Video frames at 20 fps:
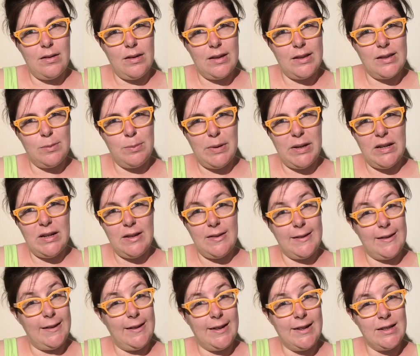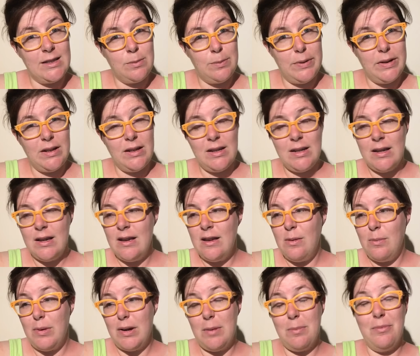this bin and the last bin,
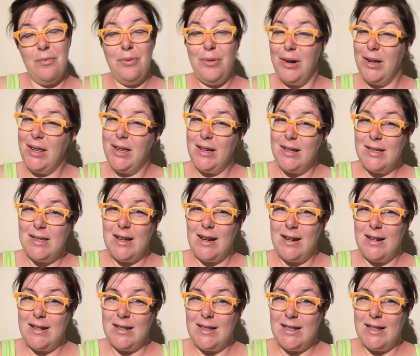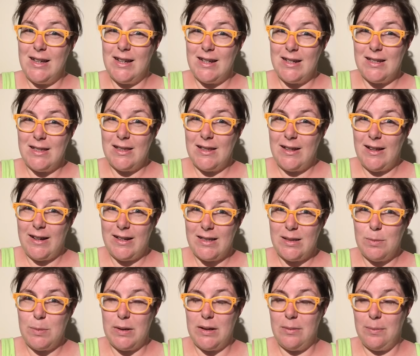but I'm really excited to get into the
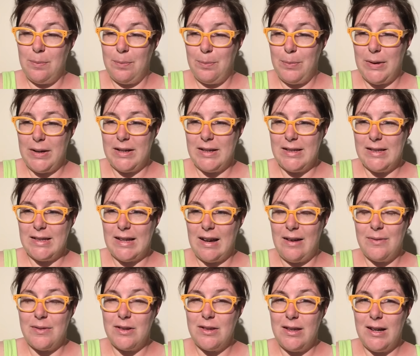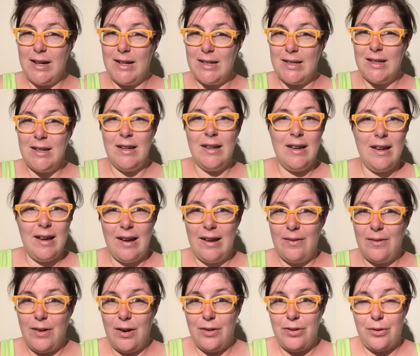last bin, because after that
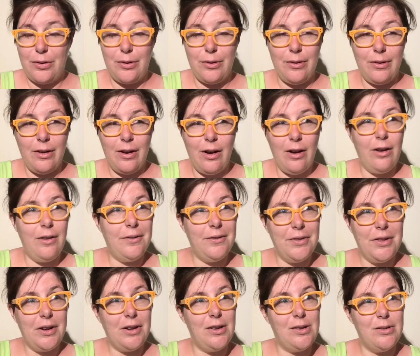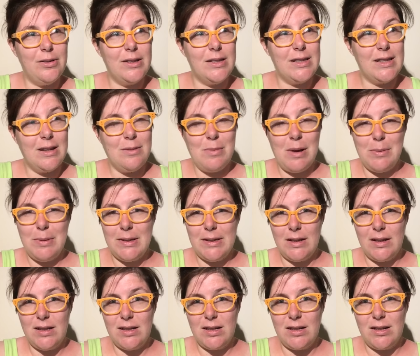I've gone through all of the clothes in my
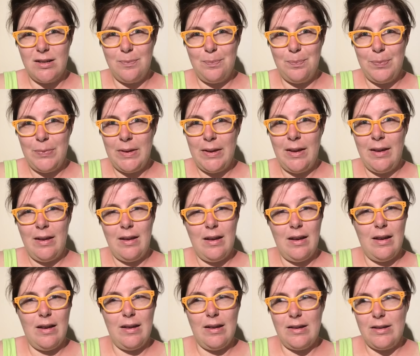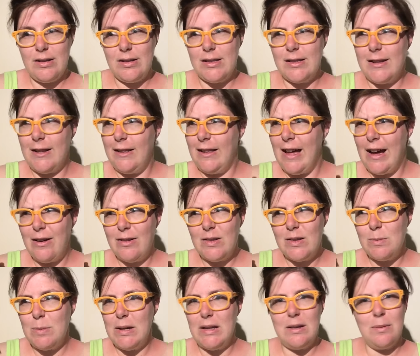possession. And it just
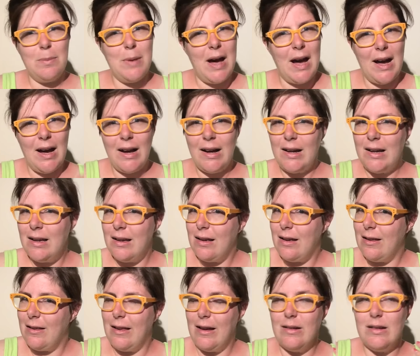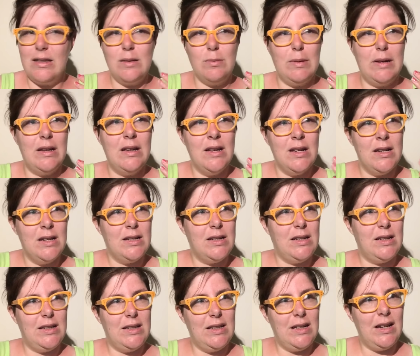allows me to pack, it allows me
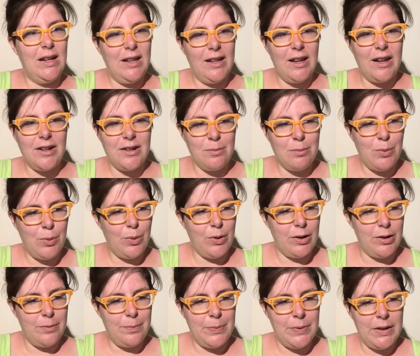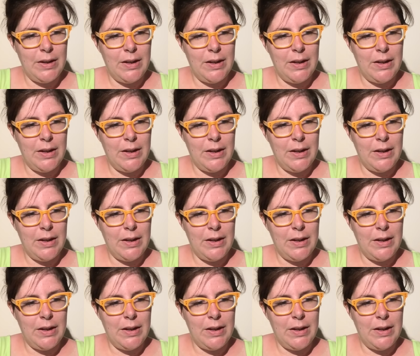to declutter more,